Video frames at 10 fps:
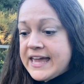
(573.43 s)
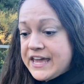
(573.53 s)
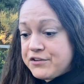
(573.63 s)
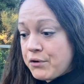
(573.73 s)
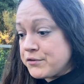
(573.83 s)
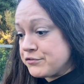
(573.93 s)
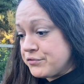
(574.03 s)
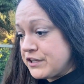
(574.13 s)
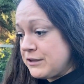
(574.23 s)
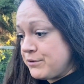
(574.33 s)
It grows
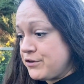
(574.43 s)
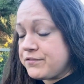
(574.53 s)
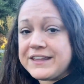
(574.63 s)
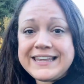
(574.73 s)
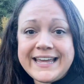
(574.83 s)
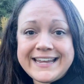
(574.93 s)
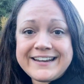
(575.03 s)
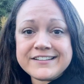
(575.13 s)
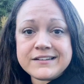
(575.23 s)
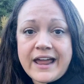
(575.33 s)
really beautifully like it
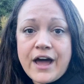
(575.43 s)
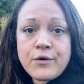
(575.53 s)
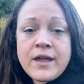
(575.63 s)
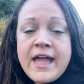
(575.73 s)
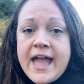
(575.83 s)
is now,